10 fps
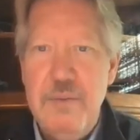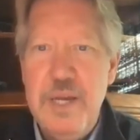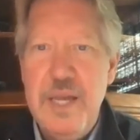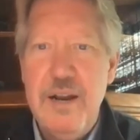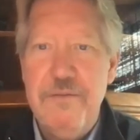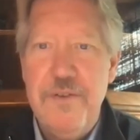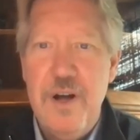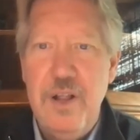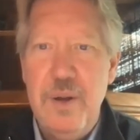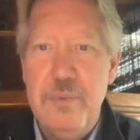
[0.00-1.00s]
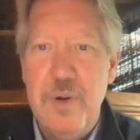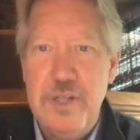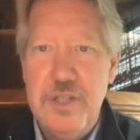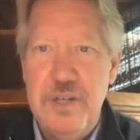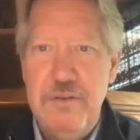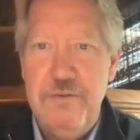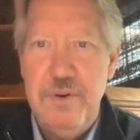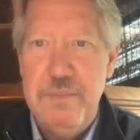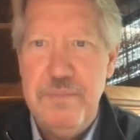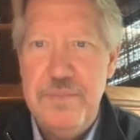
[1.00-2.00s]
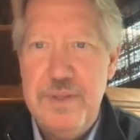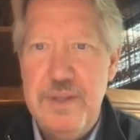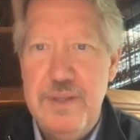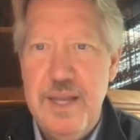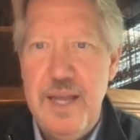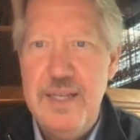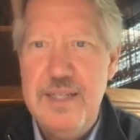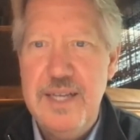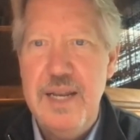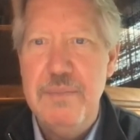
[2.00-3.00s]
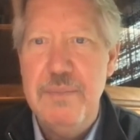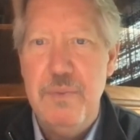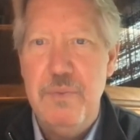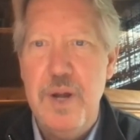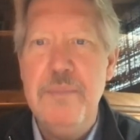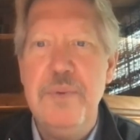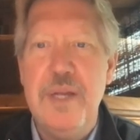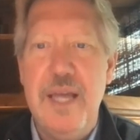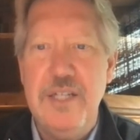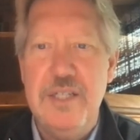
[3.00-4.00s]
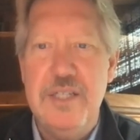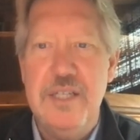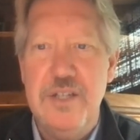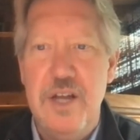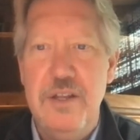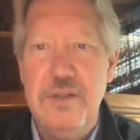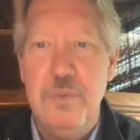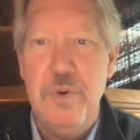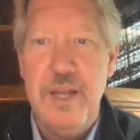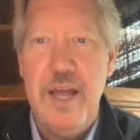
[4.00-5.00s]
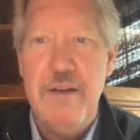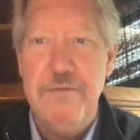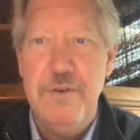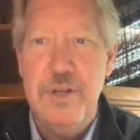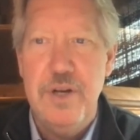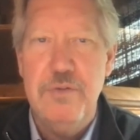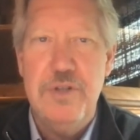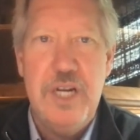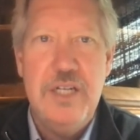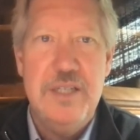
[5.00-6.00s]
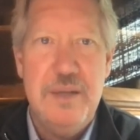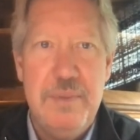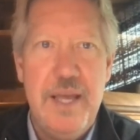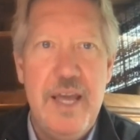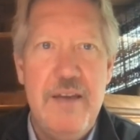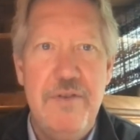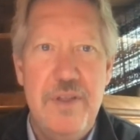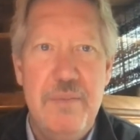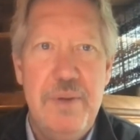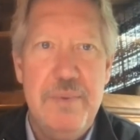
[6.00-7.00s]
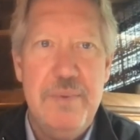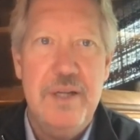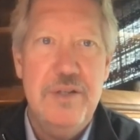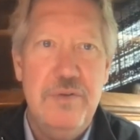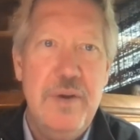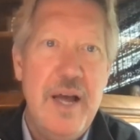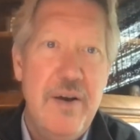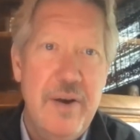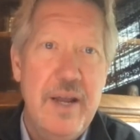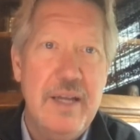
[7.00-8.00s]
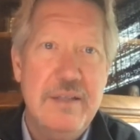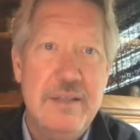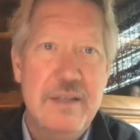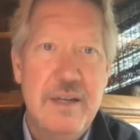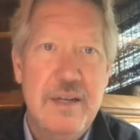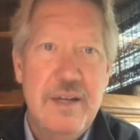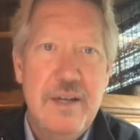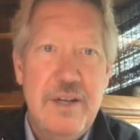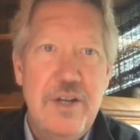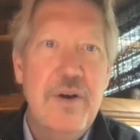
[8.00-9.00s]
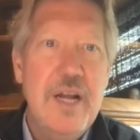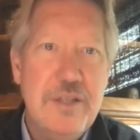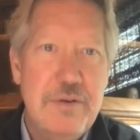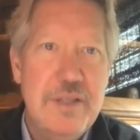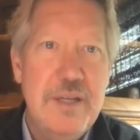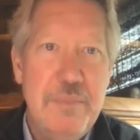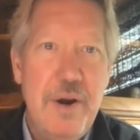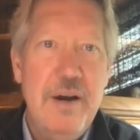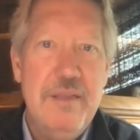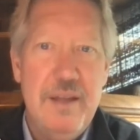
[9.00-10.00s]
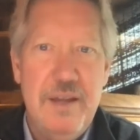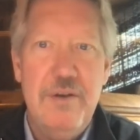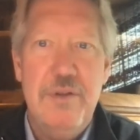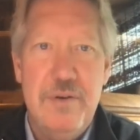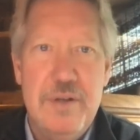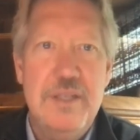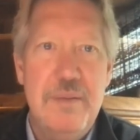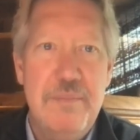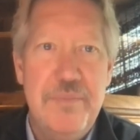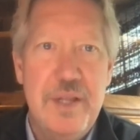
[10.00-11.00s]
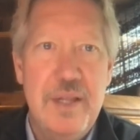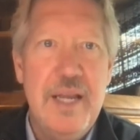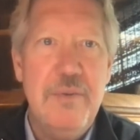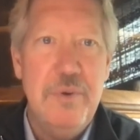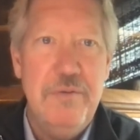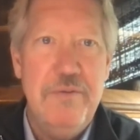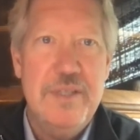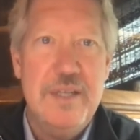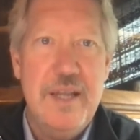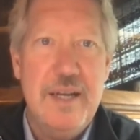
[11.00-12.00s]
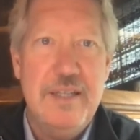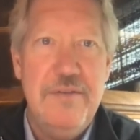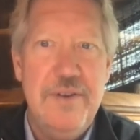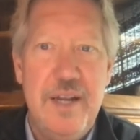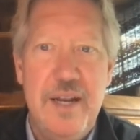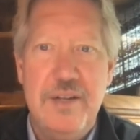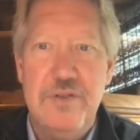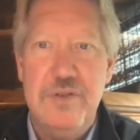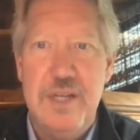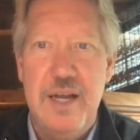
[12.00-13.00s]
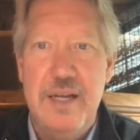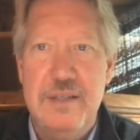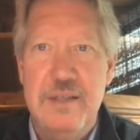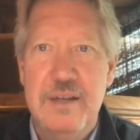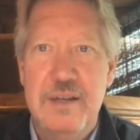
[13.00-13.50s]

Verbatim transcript: and we get a follow-up question from Ken Tatum, but what implications does all this work have for you know changes in behavior that people can do now? And I guess your answer is in part that you know there is some link with physical activity and exercise,